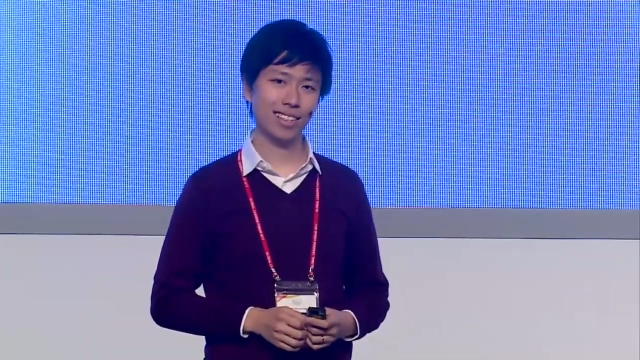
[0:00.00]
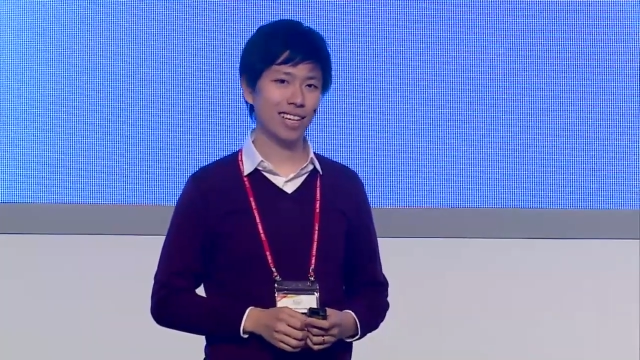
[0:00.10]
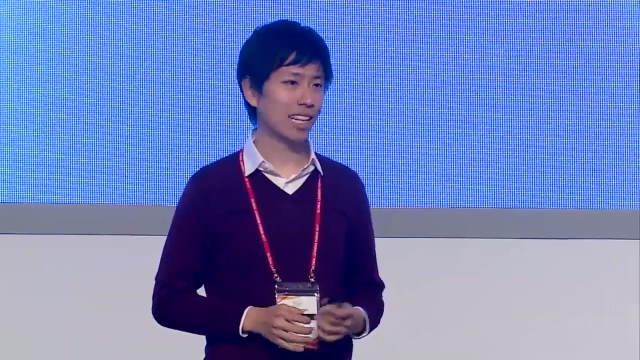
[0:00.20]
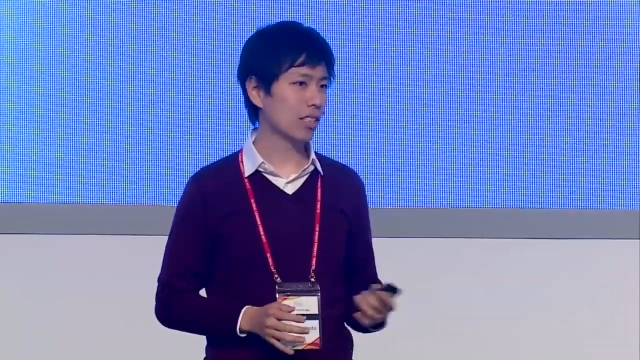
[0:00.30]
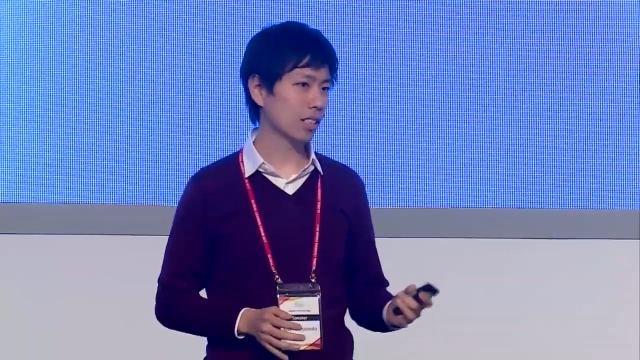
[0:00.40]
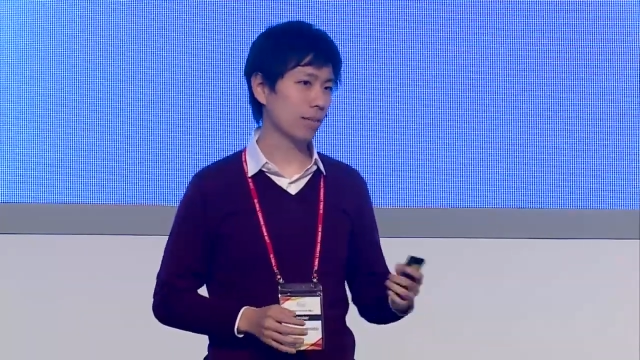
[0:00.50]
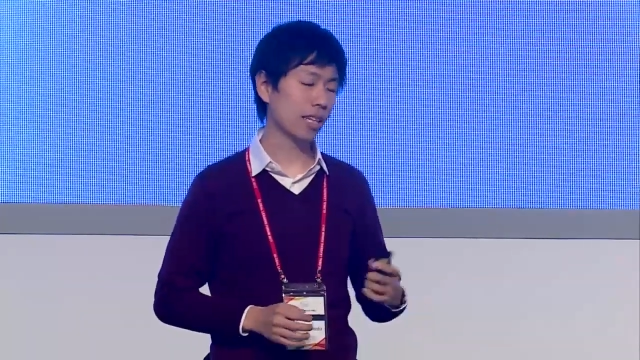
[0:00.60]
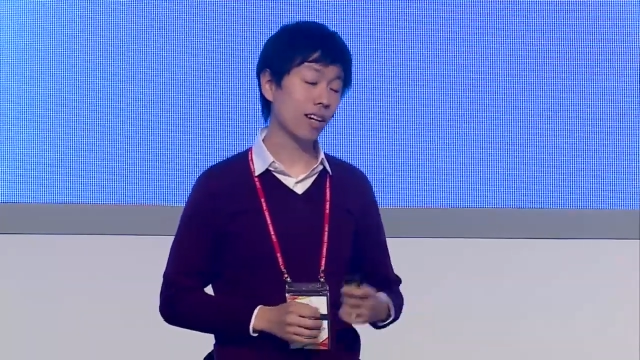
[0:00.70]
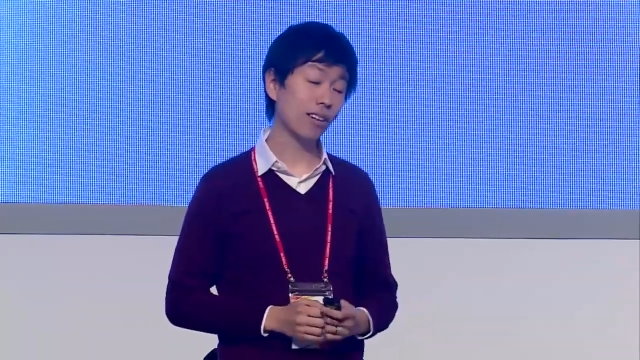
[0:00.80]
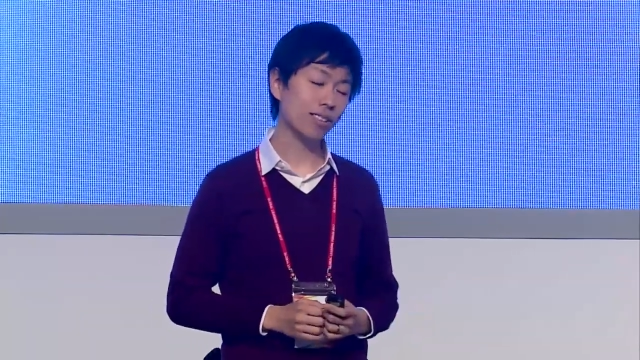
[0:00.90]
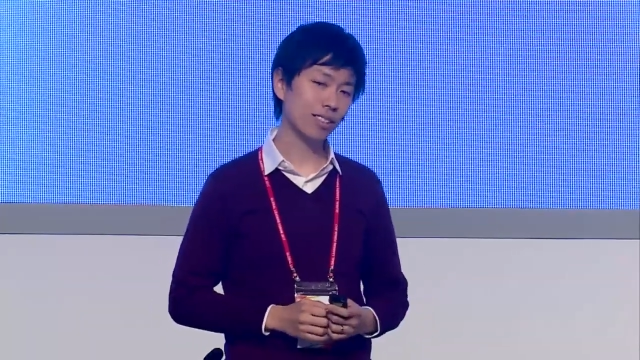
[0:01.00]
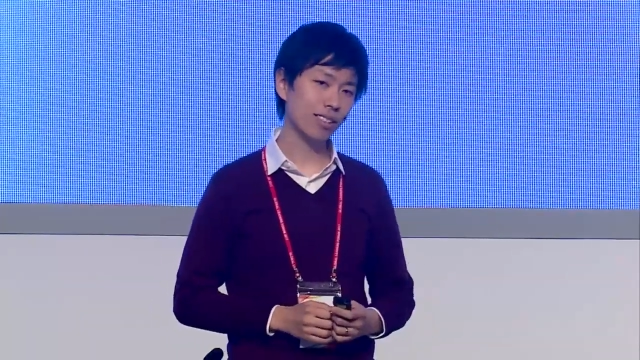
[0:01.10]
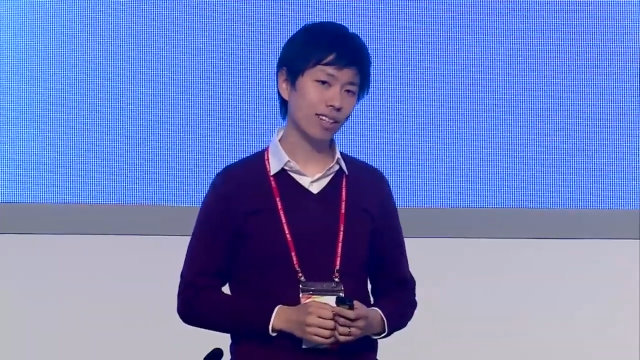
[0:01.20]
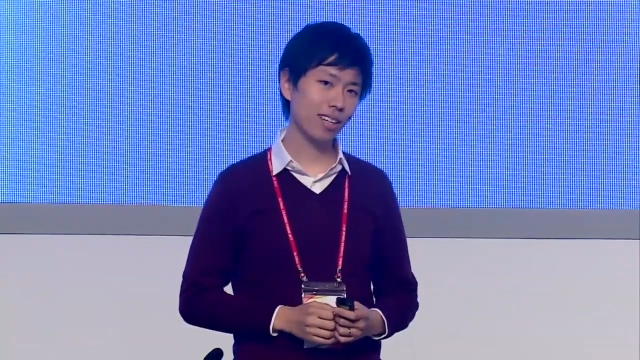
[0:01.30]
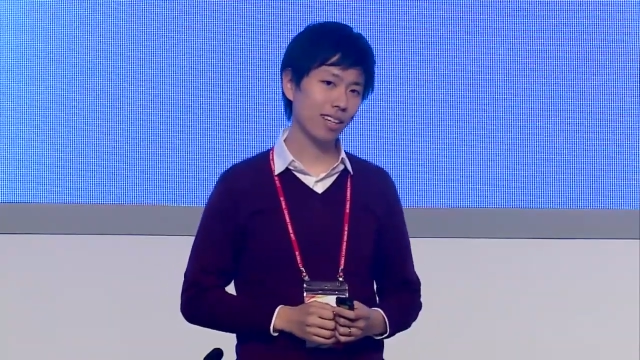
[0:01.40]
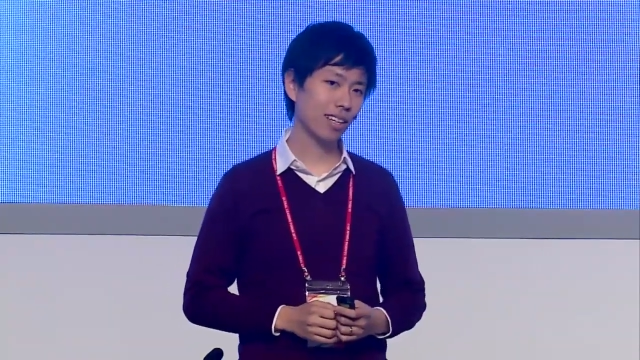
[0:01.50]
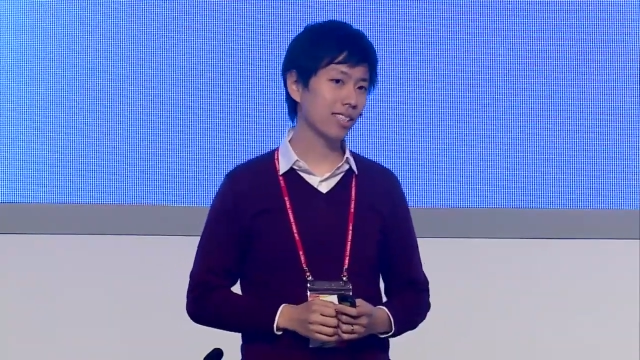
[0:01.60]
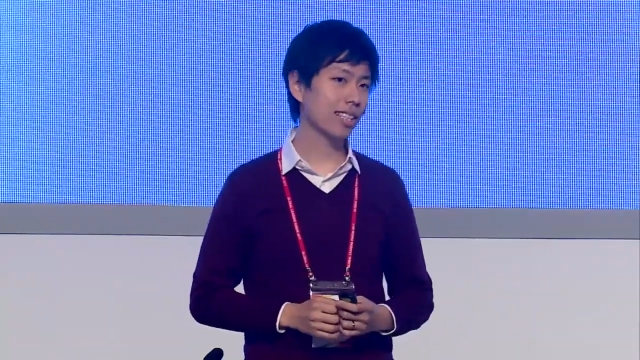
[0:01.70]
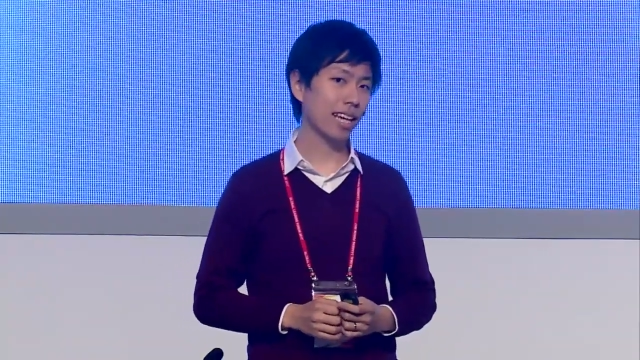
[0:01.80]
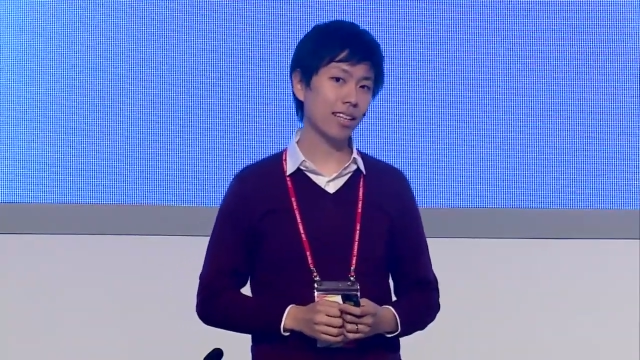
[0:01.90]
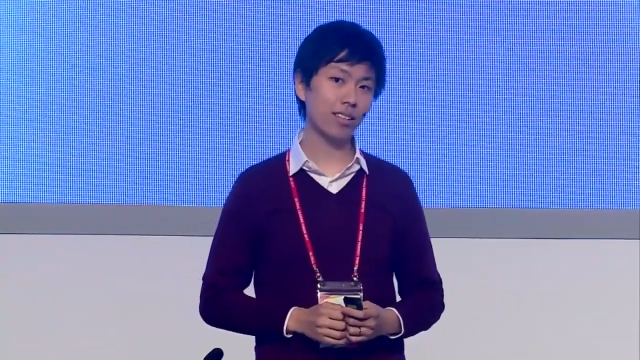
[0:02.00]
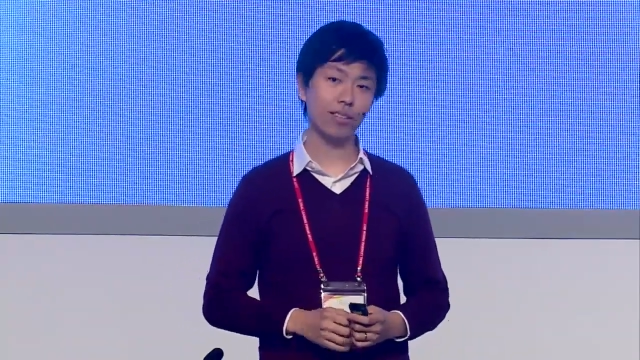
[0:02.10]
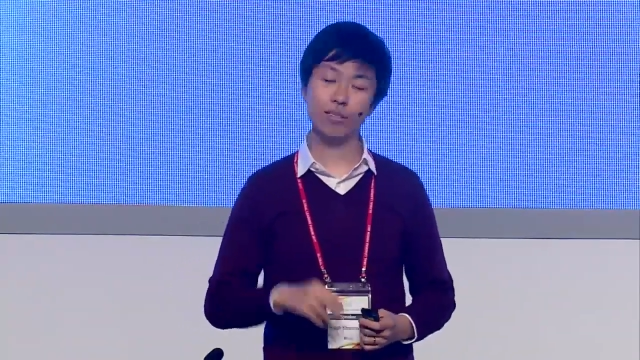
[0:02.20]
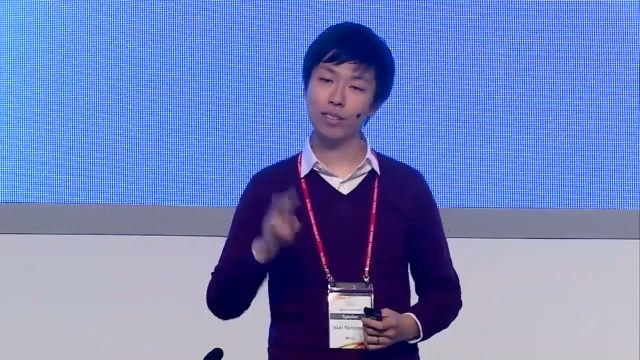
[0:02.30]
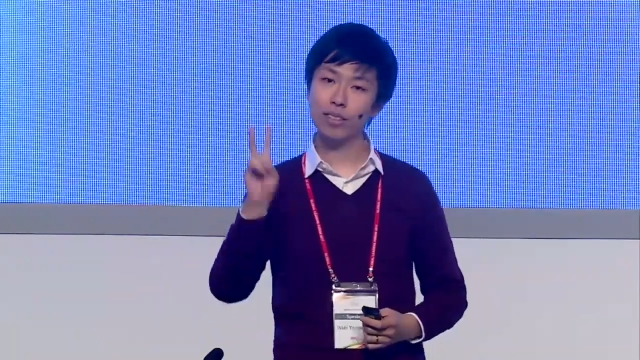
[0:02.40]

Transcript: It is because they know